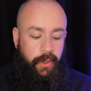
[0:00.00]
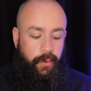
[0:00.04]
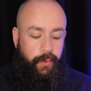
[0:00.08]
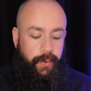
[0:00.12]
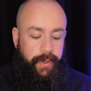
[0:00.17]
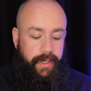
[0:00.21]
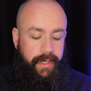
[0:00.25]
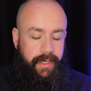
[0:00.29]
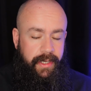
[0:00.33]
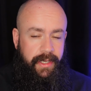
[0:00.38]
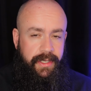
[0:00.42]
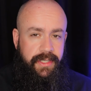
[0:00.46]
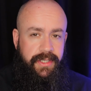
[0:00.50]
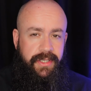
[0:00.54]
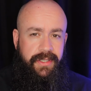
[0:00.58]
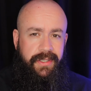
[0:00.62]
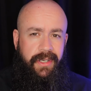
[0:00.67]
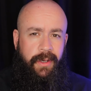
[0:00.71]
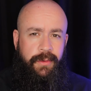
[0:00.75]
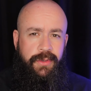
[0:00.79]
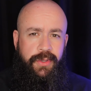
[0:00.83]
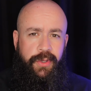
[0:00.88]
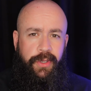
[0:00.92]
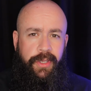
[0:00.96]
Whereas
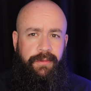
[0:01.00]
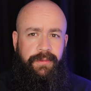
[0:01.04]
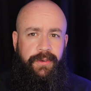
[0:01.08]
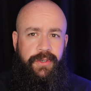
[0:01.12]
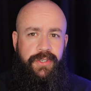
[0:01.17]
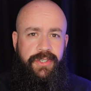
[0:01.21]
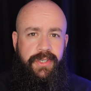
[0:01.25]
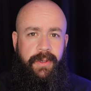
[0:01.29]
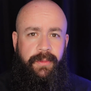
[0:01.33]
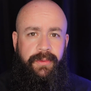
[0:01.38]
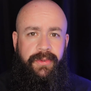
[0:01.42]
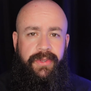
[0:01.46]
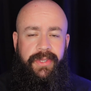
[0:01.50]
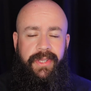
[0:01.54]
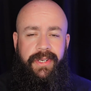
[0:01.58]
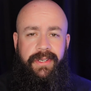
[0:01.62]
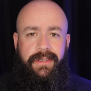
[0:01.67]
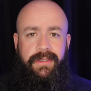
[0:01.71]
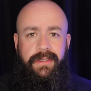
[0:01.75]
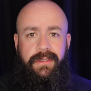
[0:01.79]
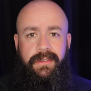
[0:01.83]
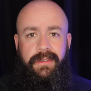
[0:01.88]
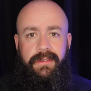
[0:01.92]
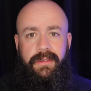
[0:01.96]
I was looking for
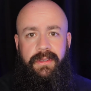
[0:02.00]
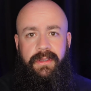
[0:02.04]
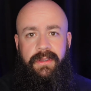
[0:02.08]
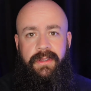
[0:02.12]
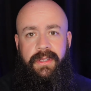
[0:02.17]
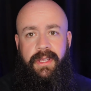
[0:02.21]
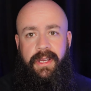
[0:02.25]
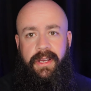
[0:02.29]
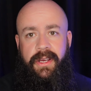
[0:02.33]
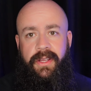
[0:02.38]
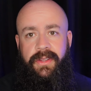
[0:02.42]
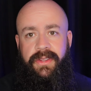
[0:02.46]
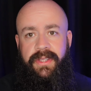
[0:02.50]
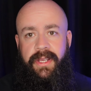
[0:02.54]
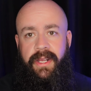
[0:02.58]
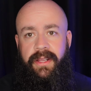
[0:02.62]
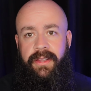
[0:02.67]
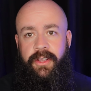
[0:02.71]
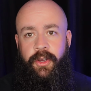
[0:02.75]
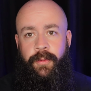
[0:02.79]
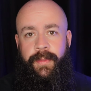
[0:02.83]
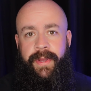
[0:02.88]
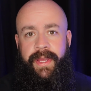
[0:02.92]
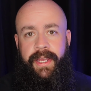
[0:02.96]
something that had that
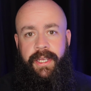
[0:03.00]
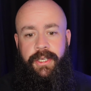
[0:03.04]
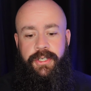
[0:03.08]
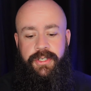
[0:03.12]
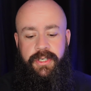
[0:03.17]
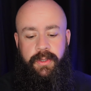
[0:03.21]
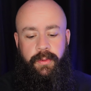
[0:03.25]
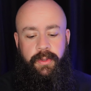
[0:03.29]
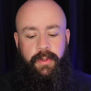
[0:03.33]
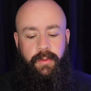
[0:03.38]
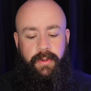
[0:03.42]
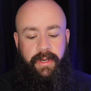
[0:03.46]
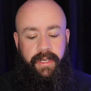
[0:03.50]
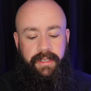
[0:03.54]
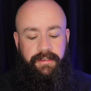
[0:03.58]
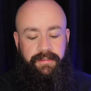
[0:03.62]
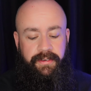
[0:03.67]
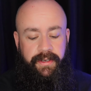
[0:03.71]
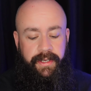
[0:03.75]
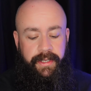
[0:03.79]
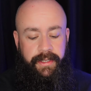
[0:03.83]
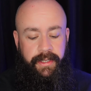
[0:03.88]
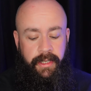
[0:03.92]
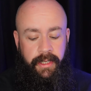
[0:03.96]
little bit extra with the
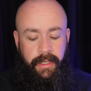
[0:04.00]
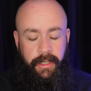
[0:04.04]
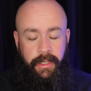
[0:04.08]
Wi-Fi.